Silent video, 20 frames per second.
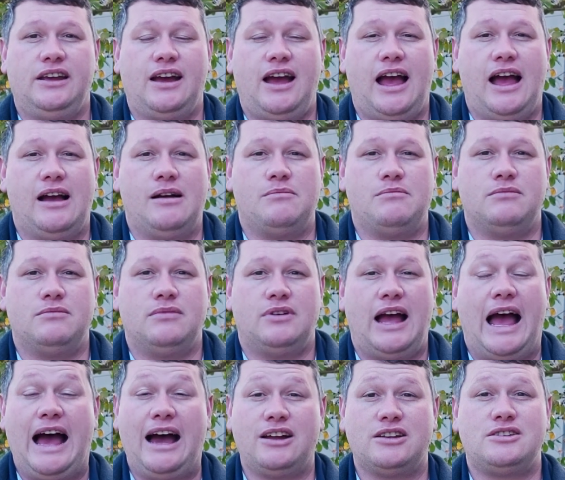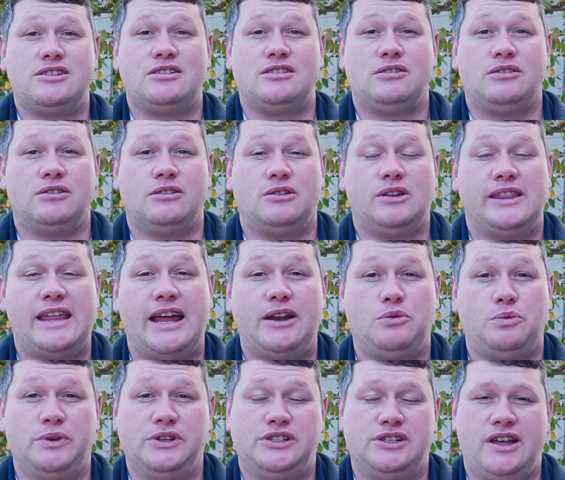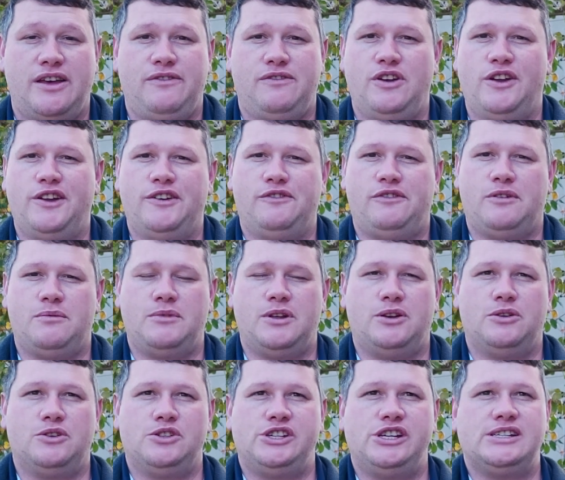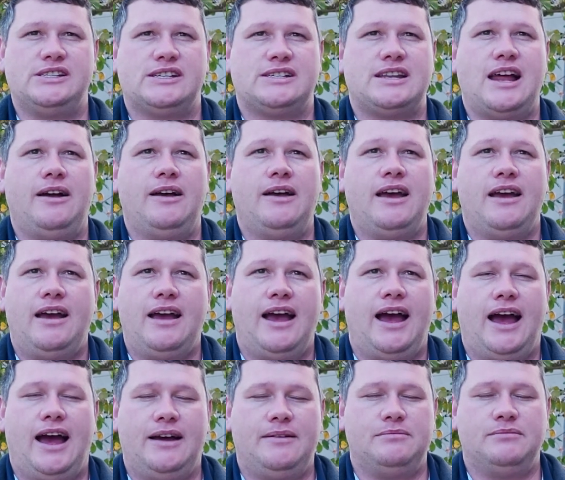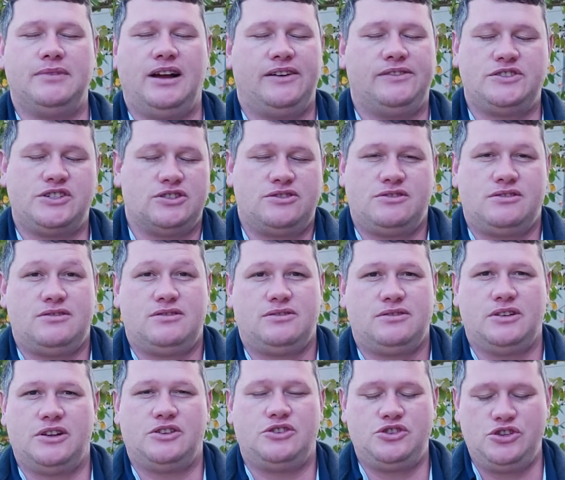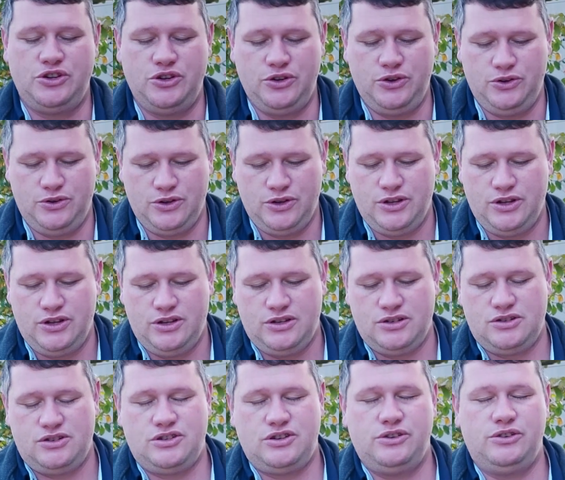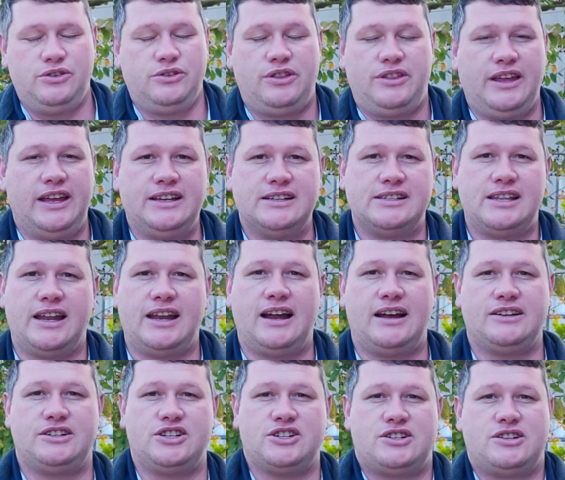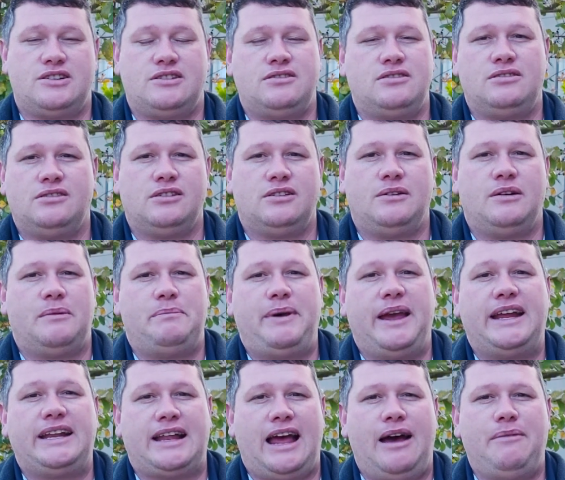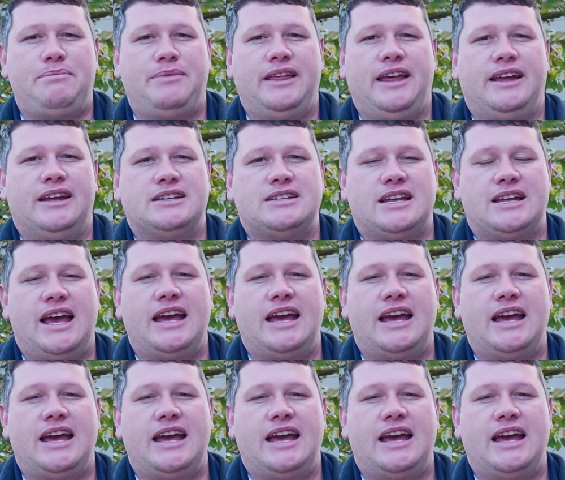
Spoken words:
out that which they've learned from the Lord Jesus. Now, I've just two things that I just picked up there.